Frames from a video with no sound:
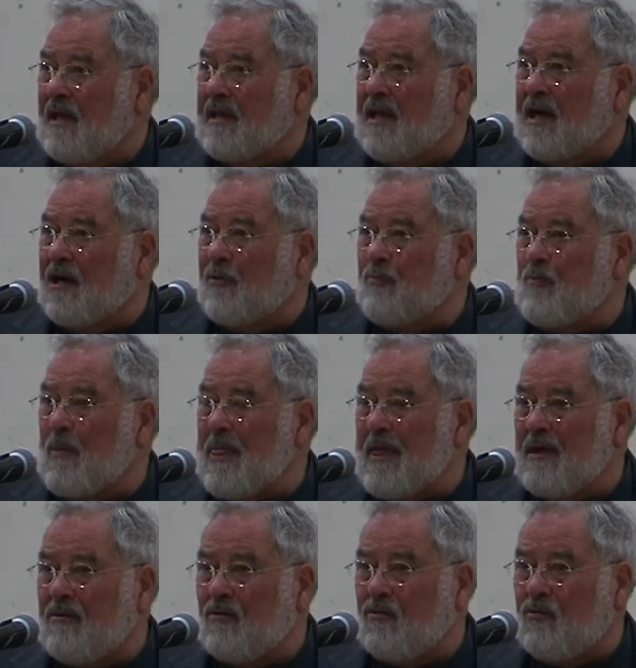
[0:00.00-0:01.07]
Now,
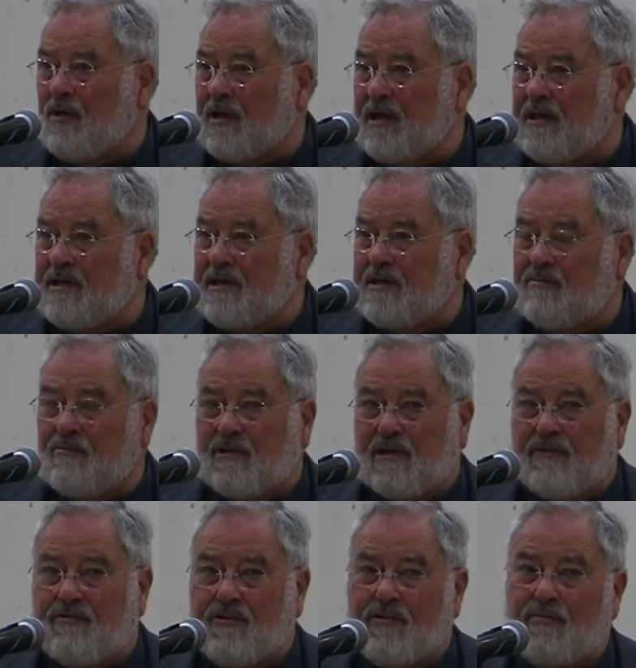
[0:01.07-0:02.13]
what I did when
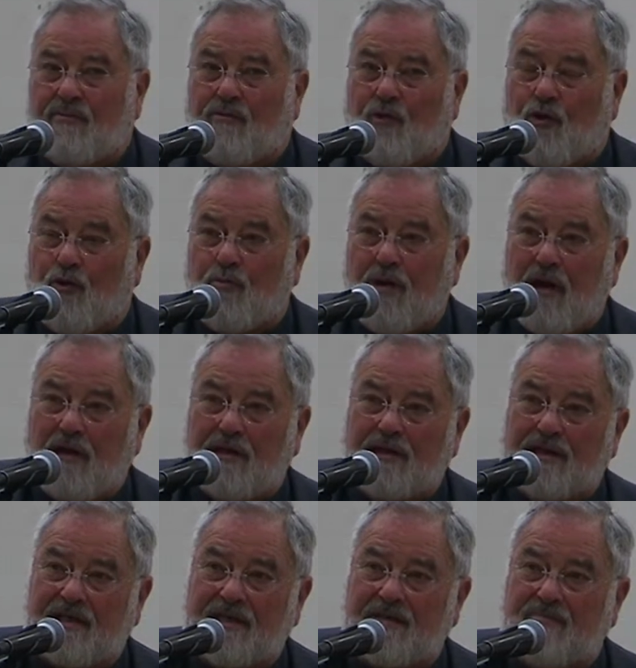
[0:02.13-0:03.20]
I wrote Moral
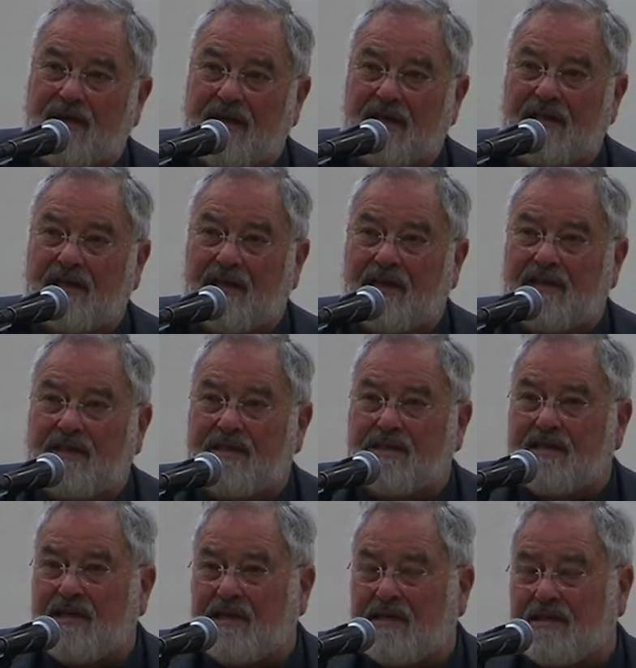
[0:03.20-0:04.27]
Politics back in
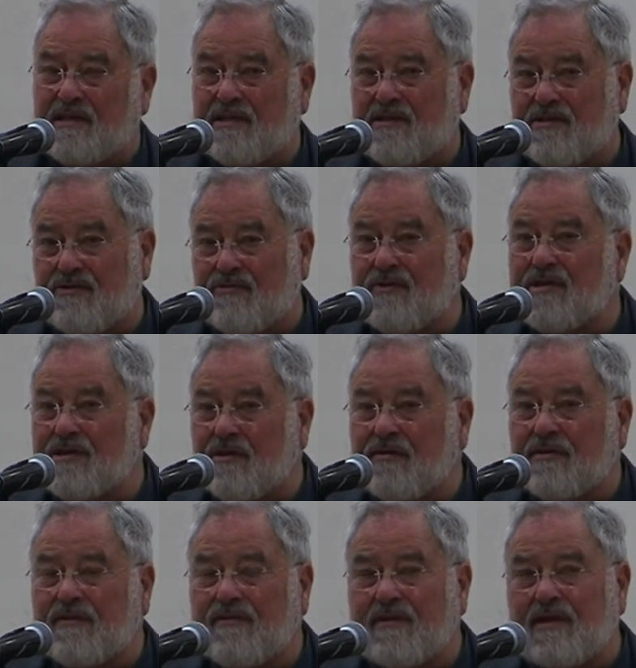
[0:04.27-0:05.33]
'96 as a
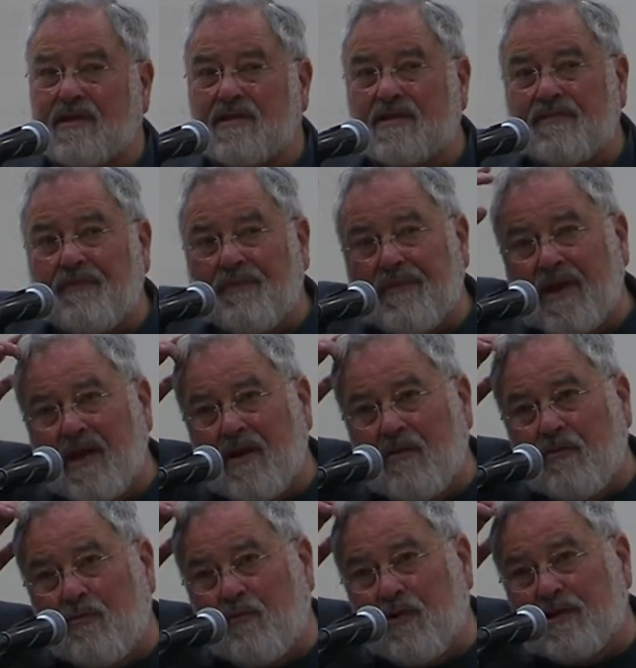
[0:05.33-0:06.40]
result of this
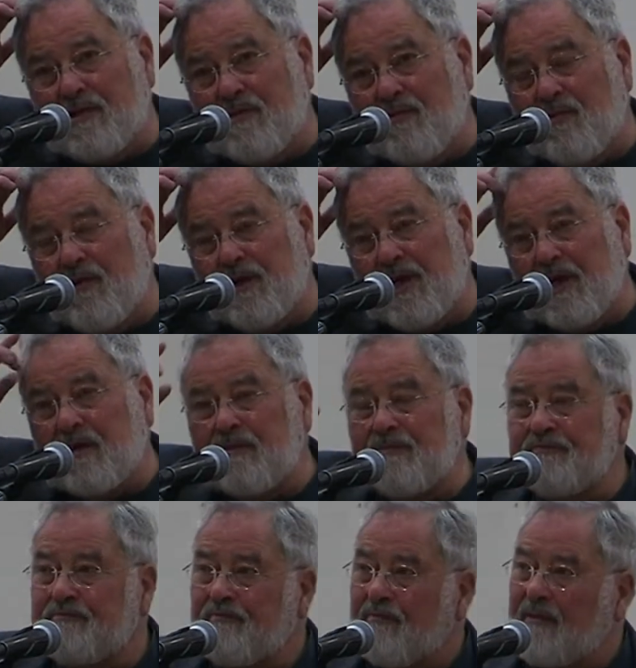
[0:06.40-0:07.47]
was to point
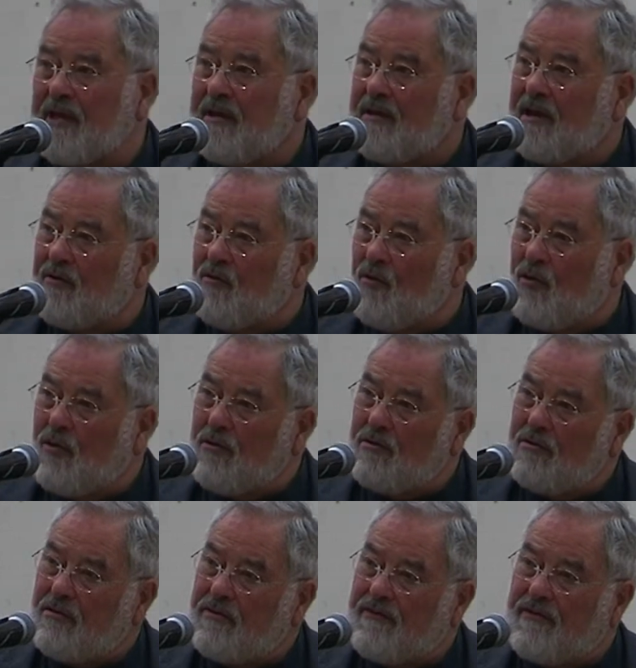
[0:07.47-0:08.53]
out that
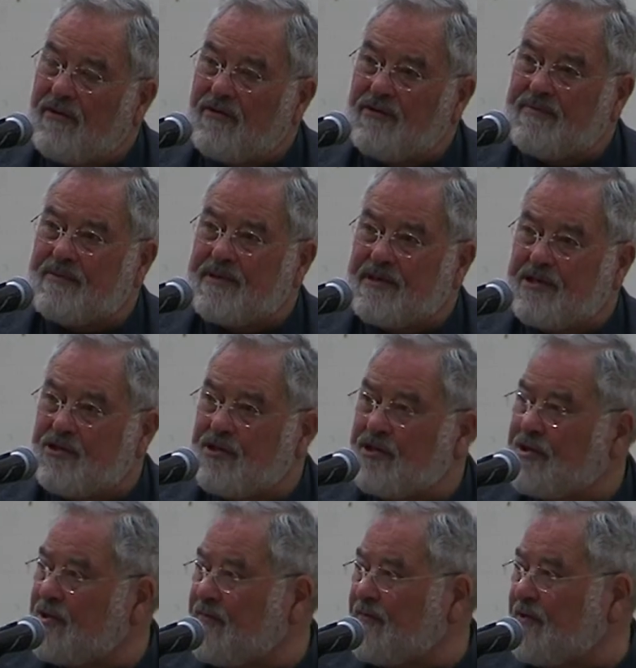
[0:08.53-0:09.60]
all of those
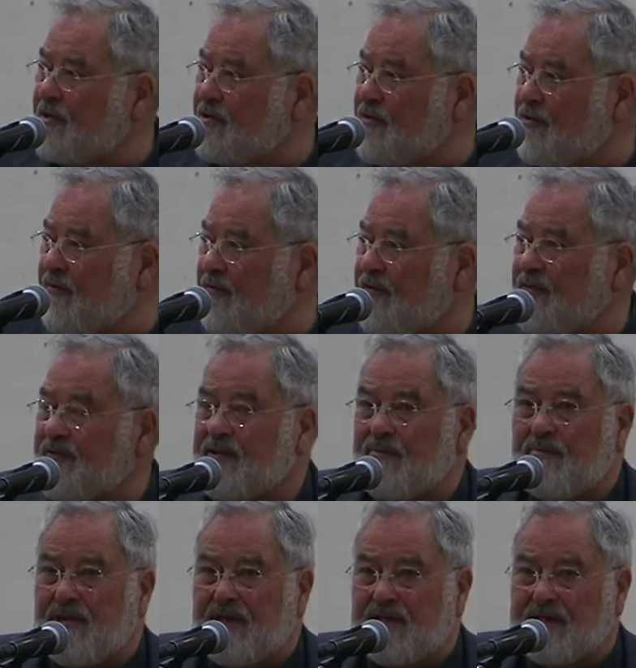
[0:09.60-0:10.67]
positions of conservatives
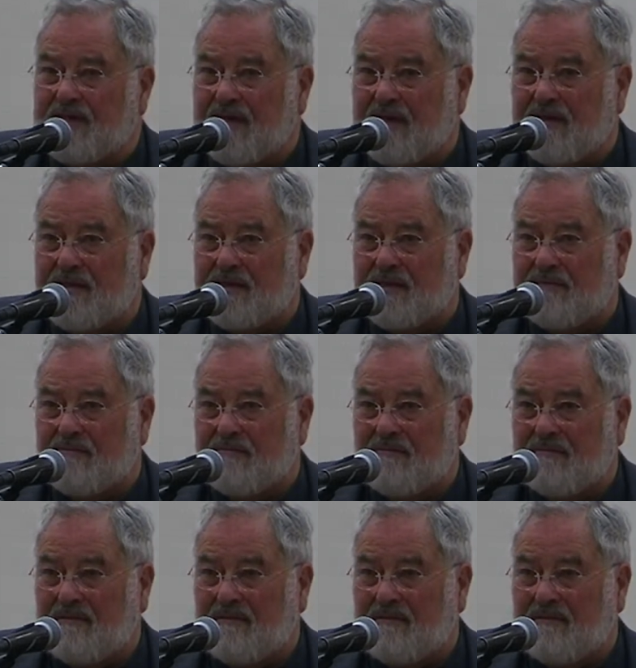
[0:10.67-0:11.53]
make sense.